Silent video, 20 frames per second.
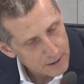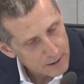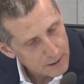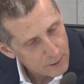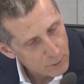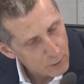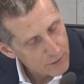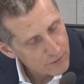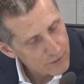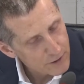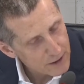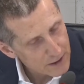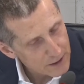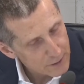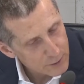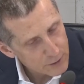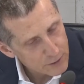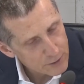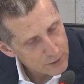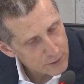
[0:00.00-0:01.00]
With the
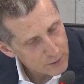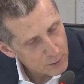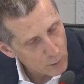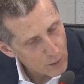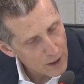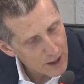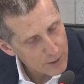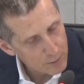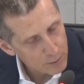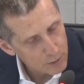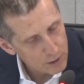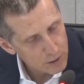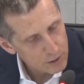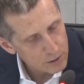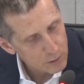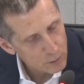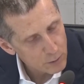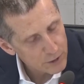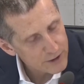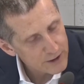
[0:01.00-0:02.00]
current WIBOR,
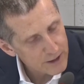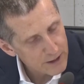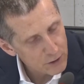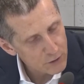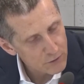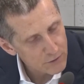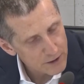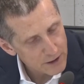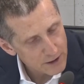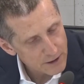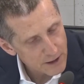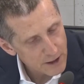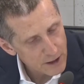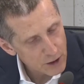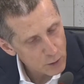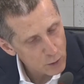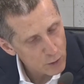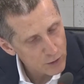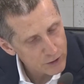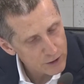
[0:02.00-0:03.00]
what kind of
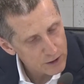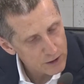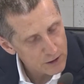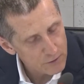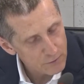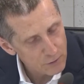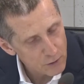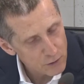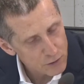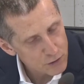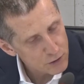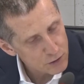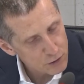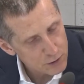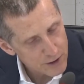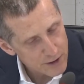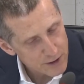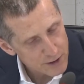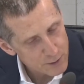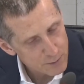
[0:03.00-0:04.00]
NII quarterly evolution do
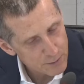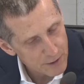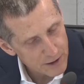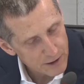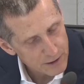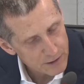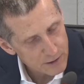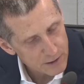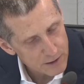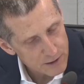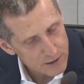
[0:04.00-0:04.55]
you expect?